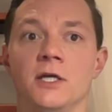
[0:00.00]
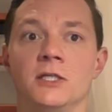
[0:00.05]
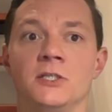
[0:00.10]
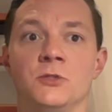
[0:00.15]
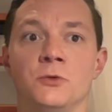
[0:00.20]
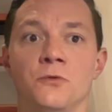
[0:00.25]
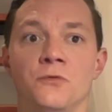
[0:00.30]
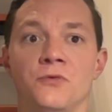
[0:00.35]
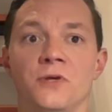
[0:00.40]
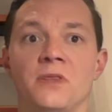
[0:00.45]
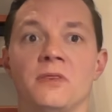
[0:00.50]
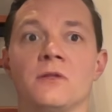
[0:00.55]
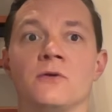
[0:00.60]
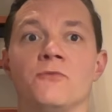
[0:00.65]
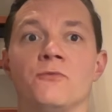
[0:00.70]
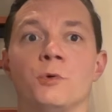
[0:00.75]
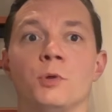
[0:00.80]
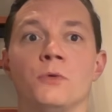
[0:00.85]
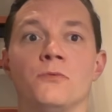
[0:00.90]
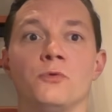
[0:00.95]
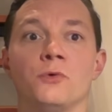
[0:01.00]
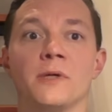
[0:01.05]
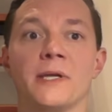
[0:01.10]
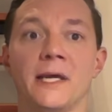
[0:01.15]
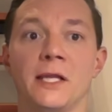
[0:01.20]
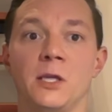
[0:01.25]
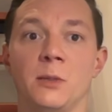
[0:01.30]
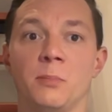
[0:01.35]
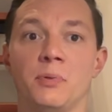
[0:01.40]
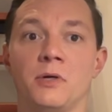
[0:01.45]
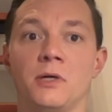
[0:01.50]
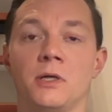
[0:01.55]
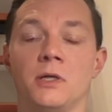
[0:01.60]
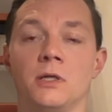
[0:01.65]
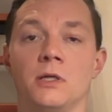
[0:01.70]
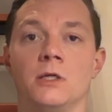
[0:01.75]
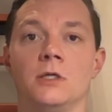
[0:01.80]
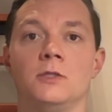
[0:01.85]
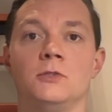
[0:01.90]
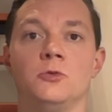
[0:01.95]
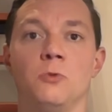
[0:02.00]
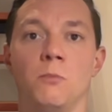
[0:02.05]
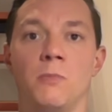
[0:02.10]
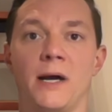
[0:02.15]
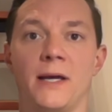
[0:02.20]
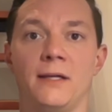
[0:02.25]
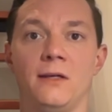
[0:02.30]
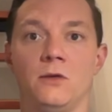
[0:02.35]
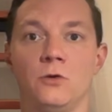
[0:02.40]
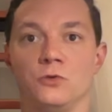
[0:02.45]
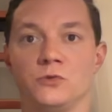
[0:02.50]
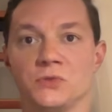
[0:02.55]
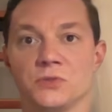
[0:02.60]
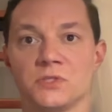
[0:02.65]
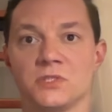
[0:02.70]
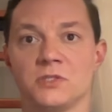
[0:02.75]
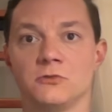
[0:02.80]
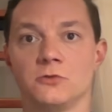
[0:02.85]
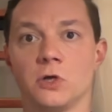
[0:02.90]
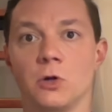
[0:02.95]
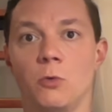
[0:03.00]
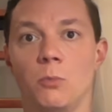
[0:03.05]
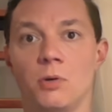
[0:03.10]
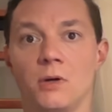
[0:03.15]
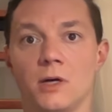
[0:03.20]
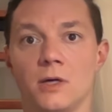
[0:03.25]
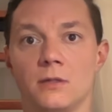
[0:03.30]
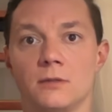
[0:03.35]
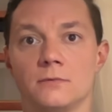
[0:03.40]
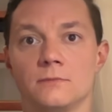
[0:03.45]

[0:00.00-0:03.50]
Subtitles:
to fit the Volvo caliper to my Lotus Europa.